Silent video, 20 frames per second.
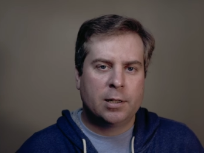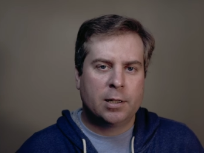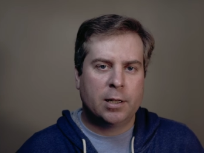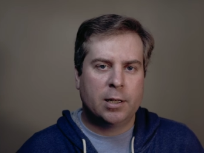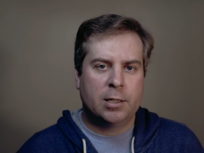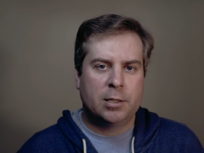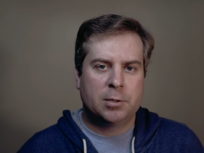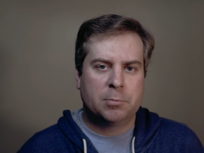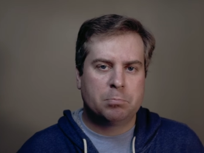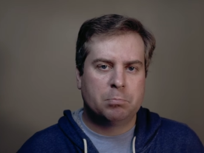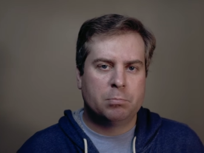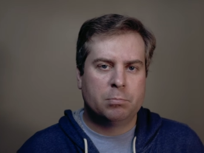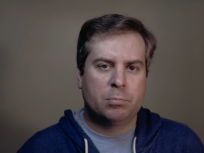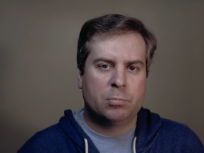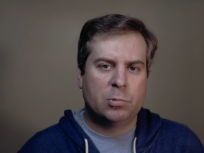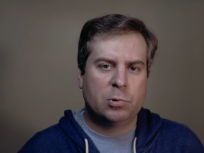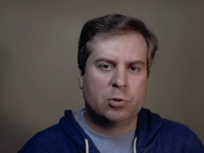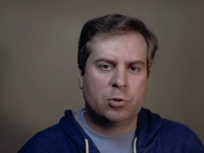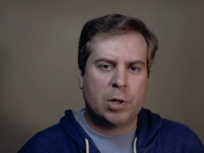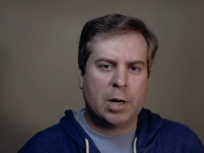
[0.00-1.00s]
And
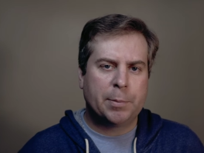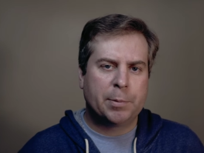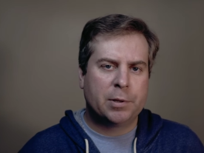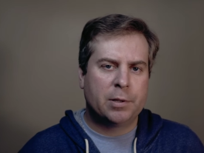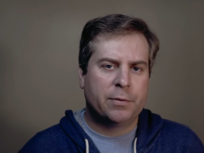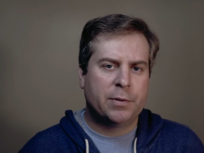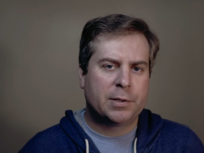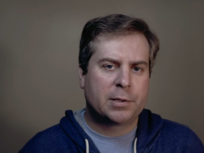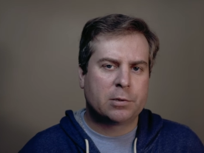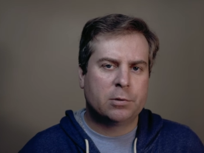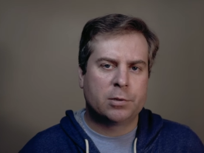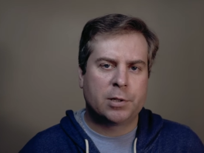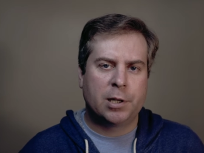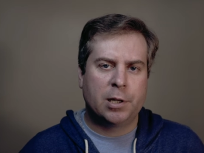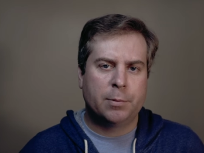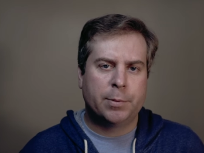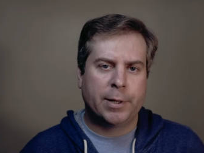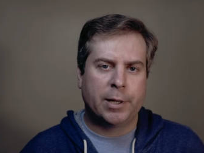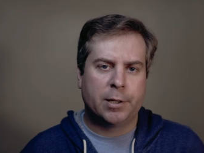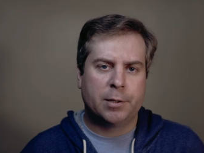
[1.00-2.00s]
dropping the physical
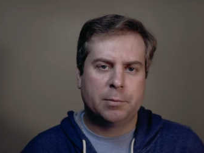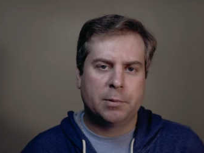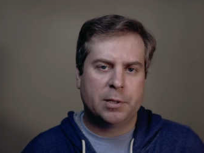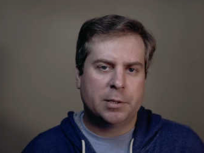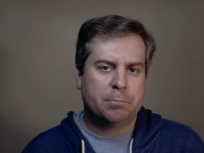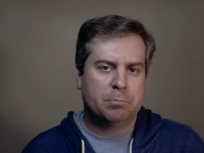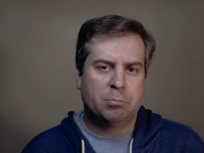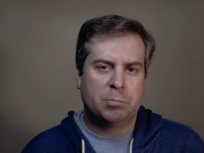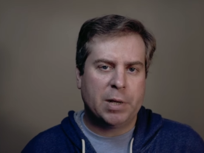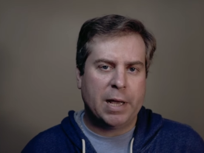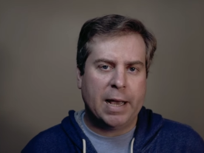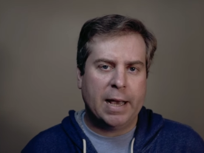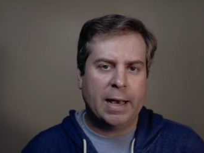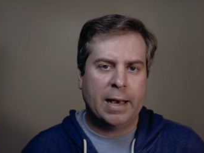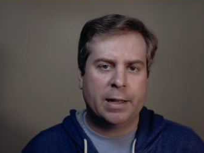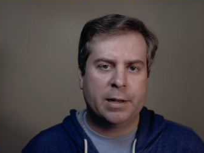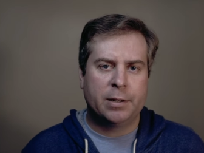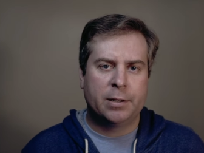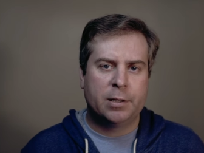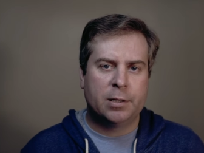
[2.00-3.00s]
keypad, it
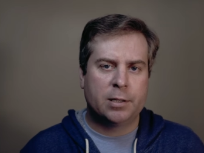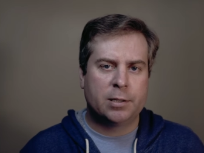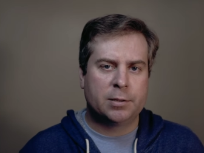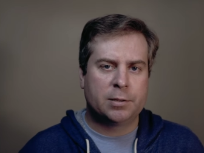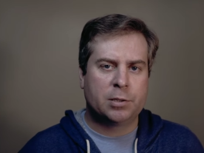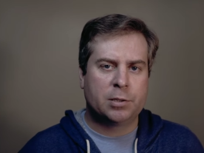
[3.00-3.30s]
added a